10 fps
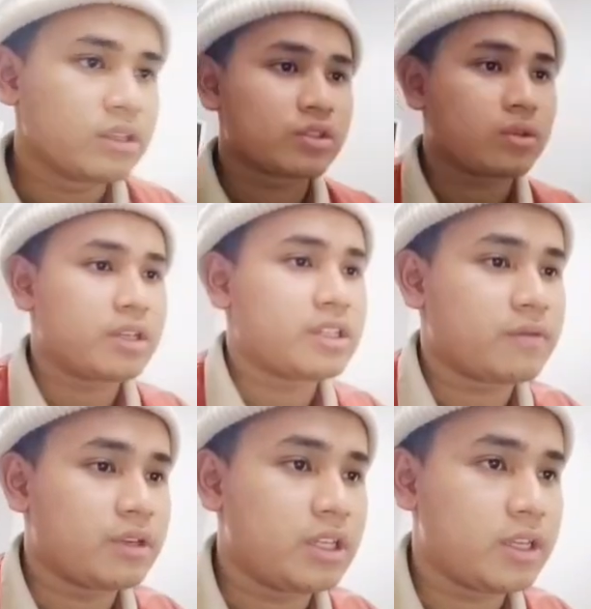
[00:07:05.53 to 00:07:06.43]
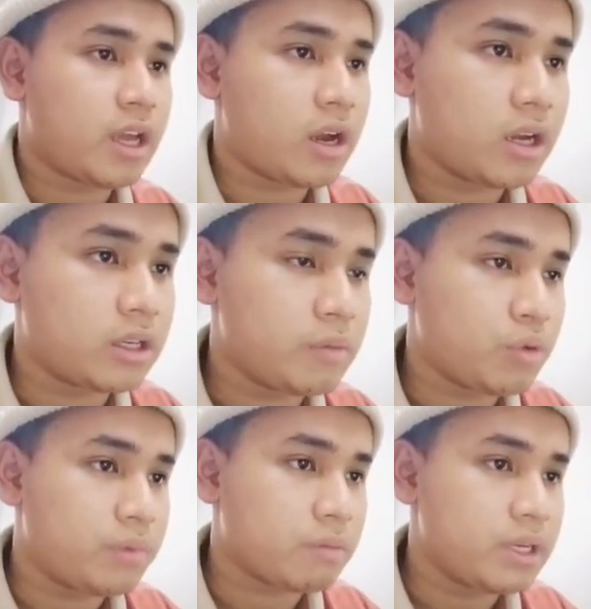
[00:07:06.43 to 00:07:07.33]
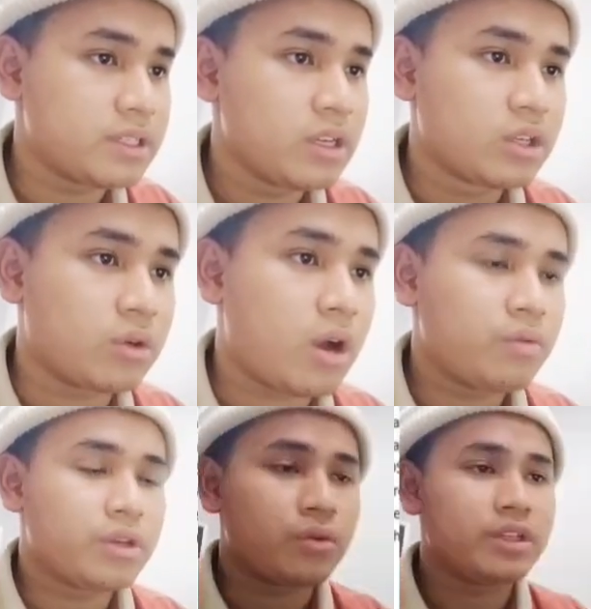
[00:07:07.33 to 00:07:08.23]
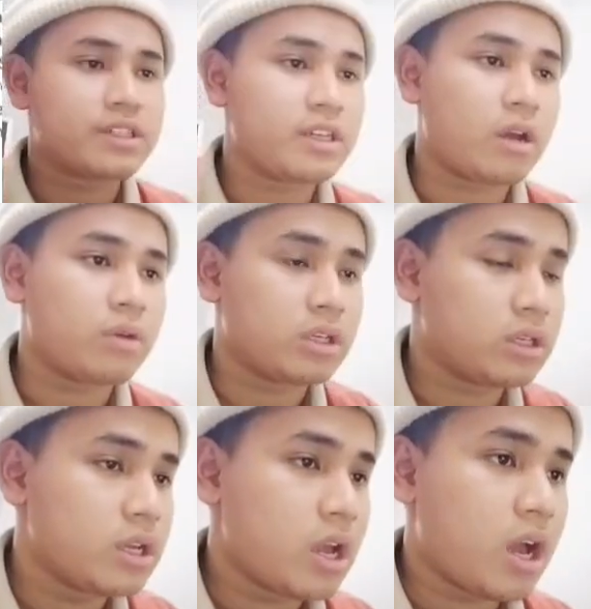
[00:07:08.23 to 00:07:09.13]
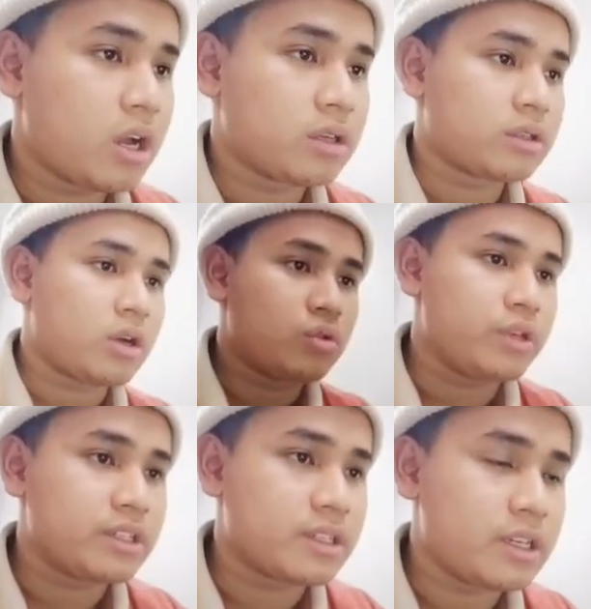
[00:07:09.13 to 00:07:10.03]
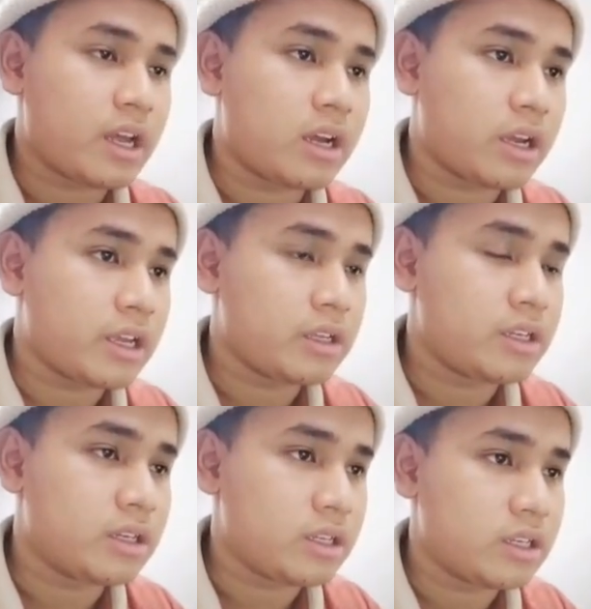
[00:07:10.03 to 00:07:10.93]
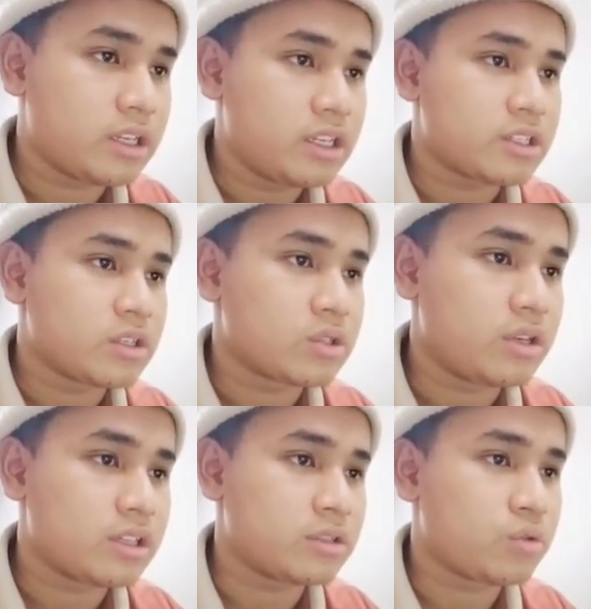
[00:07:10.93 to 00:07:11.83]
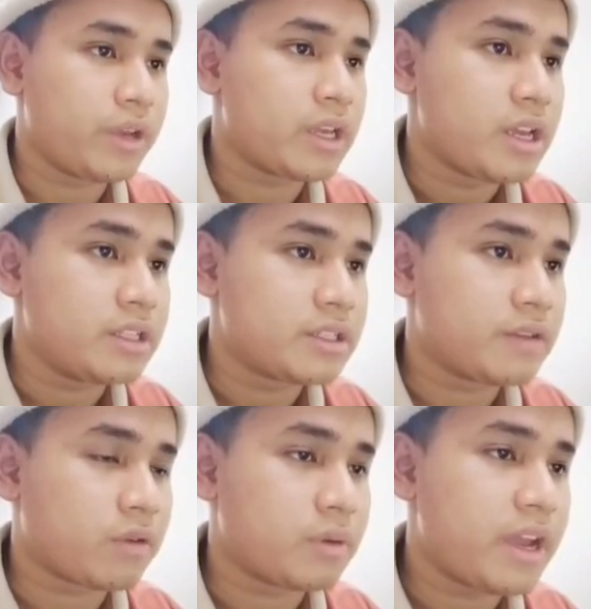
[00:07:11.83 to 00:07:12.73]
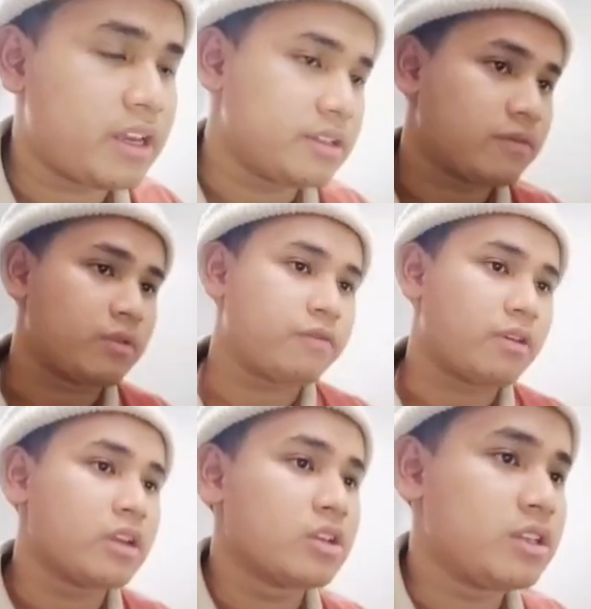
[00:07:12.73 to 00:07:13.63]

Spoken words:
So this is for the input purpose. So how do we insert in the linked list? So there is a two way: insert from the back and insert from the front.